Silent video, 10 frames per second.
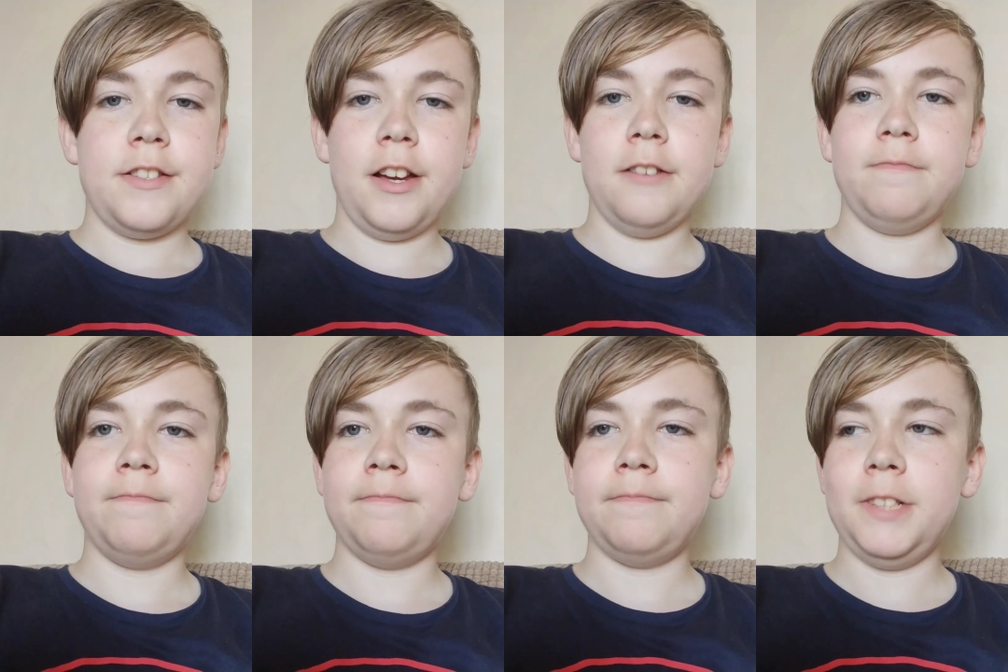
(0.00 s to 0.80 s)
So,
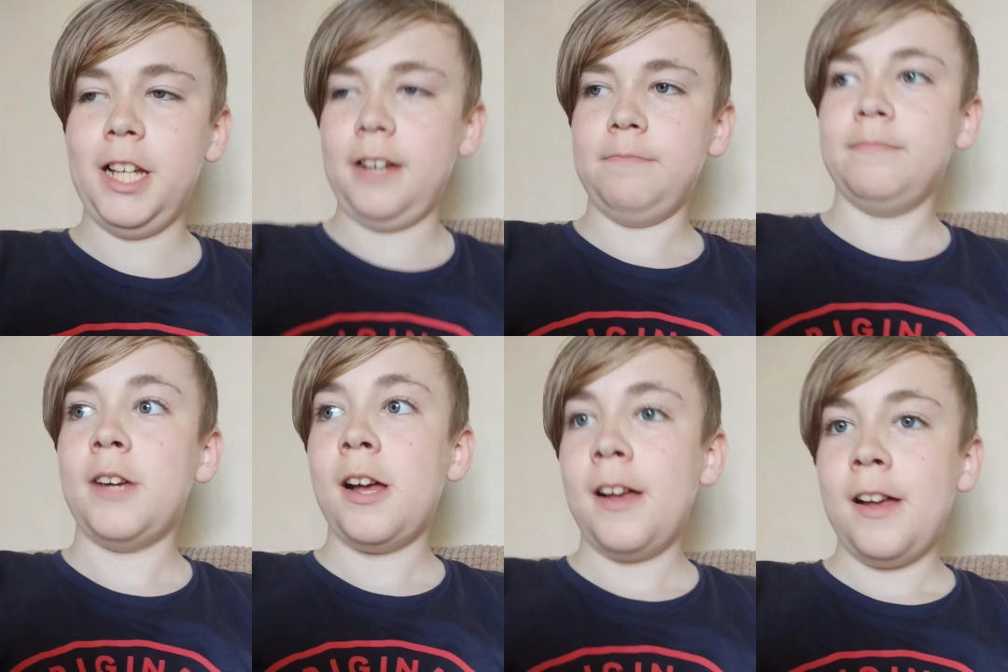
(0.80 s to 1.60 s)
yeah.
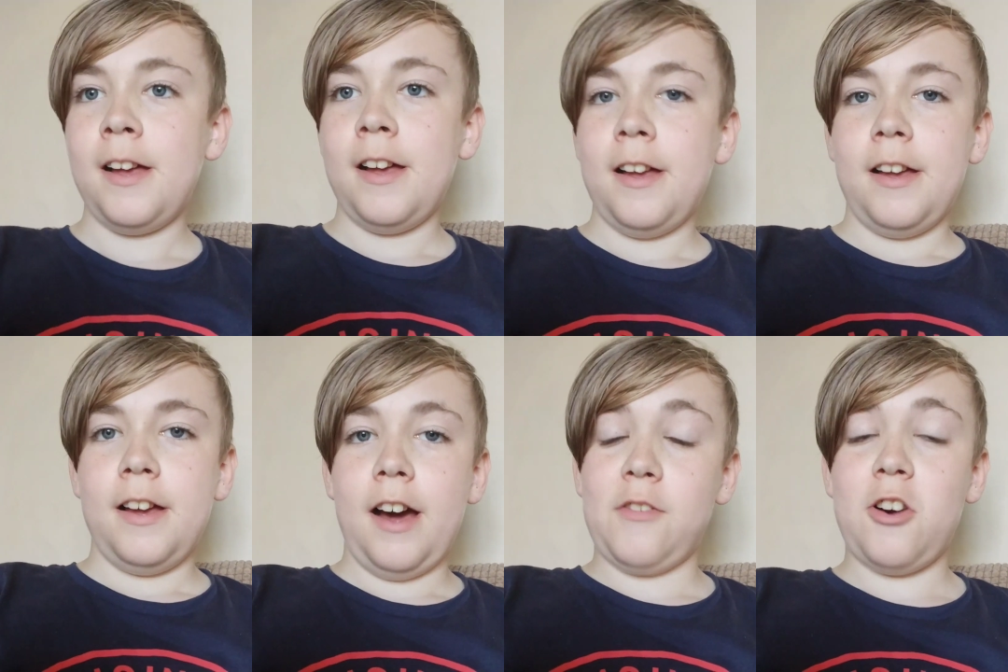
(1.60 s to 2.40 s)

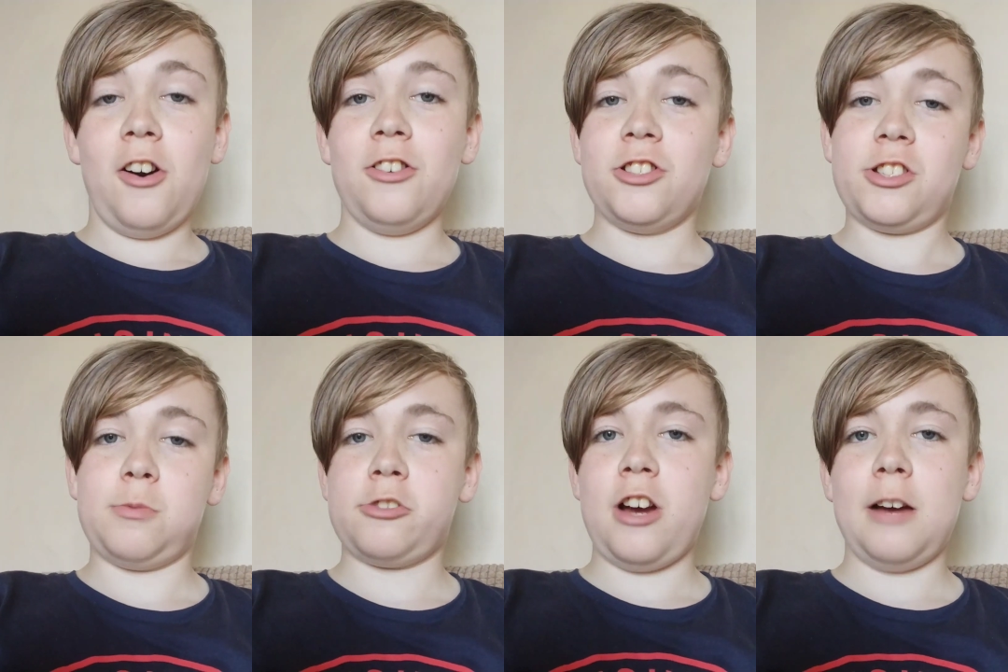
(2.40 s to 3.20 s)
I've got 100
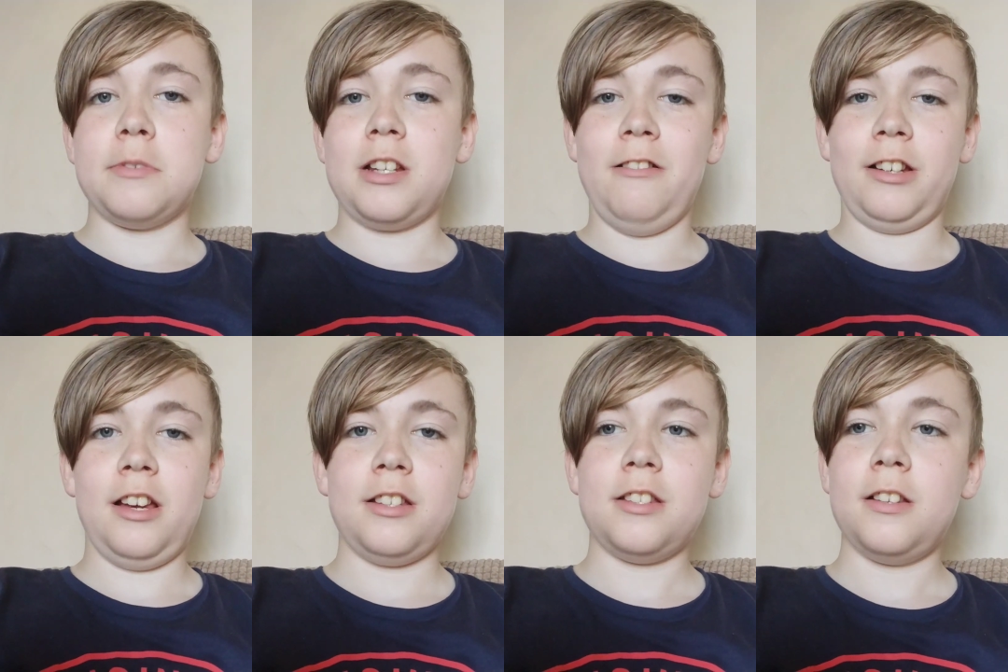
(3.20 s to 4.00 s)
subscribers now, I
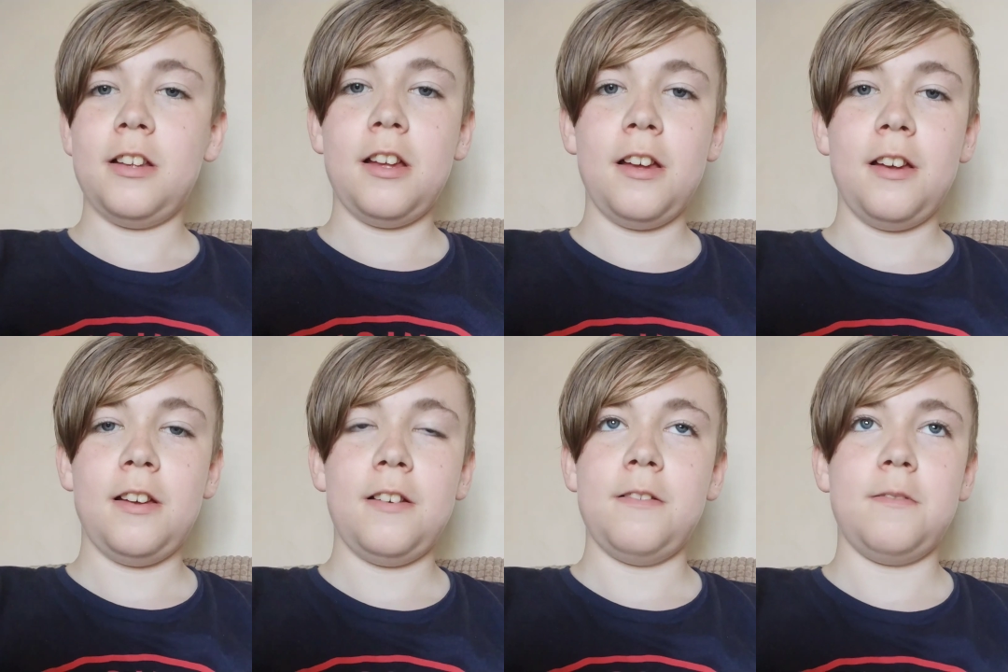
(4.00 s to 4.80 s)
guess.
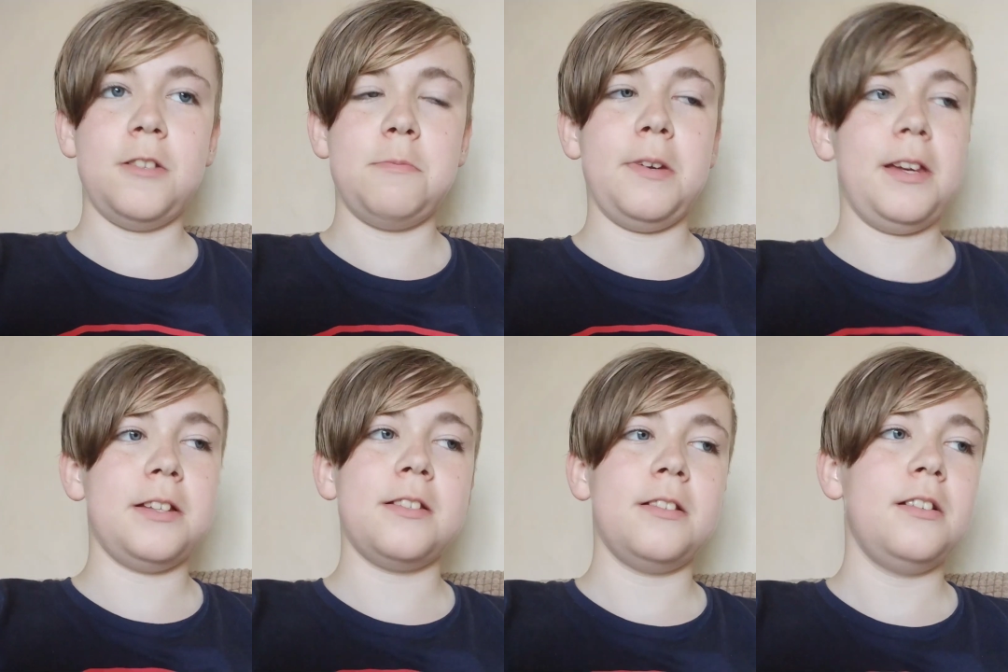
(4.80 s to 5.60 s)
Which
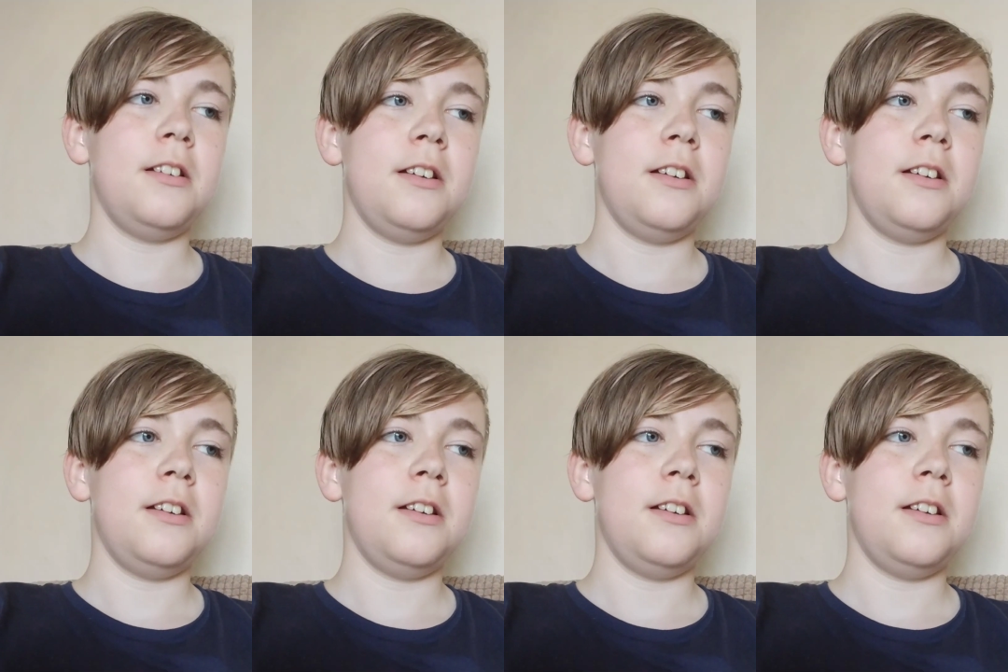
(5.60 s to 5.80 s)
means